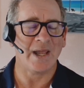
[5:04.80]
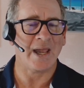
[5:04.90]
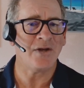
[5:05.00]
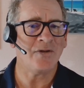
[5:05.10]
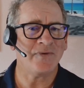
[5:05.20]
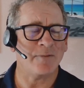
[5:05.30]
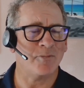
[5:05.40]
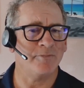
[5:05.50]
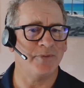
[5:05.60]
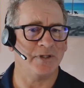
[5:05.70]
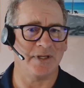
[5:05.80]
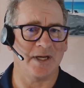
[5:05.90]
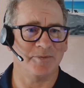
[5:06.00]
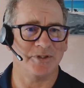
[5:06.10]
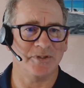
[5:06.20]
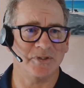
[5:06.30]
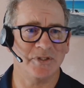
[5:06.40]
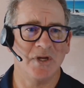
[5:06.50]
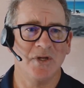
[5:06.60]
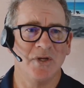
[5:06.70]
and you've got more billing options.
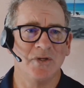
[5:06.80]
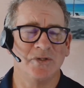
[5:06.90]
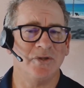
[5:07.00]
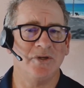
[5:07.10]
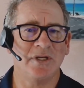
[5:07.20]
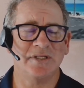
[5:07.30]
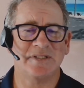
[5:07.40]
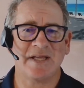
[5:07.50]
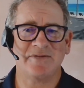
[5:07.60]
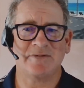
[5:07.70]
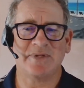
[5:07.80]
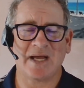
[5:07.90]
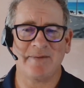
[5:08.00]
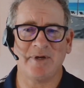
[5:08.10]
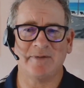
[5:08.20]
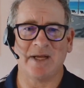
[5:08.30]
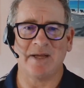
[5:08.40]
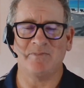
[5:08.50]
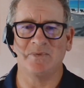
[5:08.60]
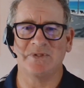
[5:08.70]
So you get to save some time here by
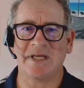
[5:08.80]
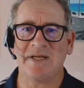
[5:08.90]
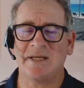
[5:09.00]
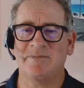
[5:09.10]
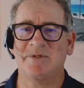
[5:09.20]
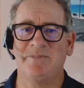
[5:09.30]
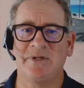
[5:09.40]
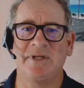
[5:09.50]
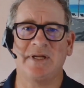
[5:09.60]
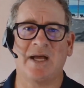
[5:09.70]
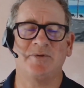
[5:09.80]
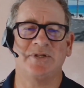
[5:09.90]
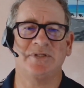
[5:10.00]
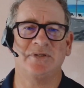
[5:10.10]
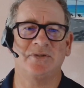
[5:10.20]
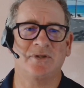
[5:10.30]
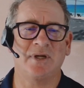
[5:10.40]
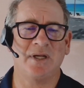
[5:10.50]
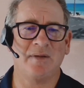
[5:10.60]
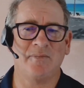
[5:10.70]
setting up some billing options and
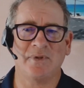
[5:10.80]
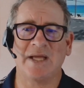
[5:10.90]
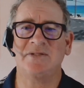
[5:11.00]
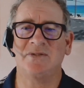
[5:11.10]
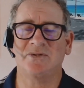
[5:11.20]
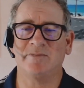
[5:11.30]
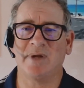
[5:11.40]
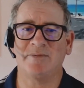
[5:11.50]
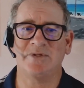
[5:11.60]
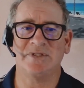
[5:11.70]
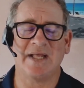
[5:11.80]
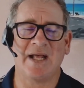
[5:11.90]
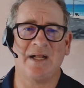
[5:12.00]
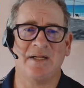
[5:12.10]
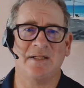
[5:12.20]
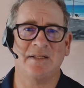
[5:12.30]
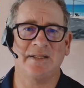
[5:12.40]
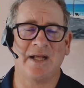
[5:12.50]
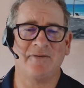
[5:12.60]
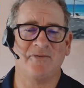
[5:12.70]
license term options that
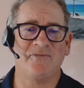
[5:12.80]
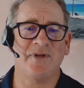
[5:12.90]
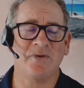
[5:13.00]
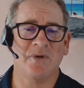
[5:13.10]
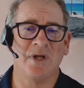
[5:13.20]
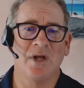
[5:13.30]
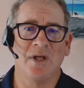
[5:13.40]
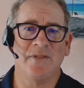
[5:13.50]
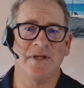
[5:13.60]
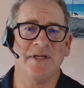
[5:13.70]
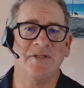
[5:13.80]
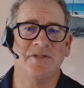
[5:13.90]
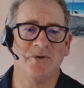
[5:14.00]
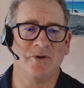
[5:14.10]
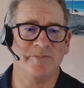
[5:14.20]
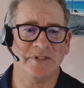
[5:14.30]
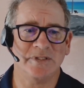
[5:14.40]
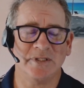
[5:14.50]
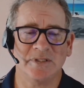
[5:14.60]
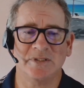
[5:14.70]
fit the needs of your
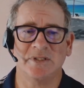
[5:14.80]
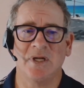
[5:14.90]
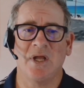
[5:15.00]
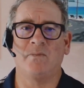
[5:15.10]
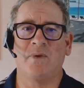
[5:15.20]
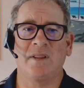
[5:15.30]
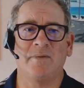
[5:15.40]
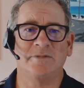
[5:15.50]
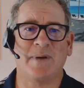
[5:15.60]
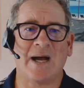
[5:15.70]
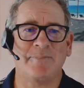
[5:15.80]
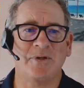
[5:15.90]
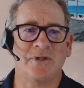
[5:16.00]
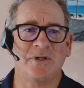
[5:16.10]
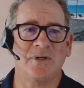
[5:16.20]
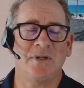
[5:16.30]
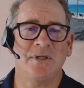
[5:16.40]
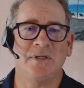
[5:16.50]
business. One of the most popular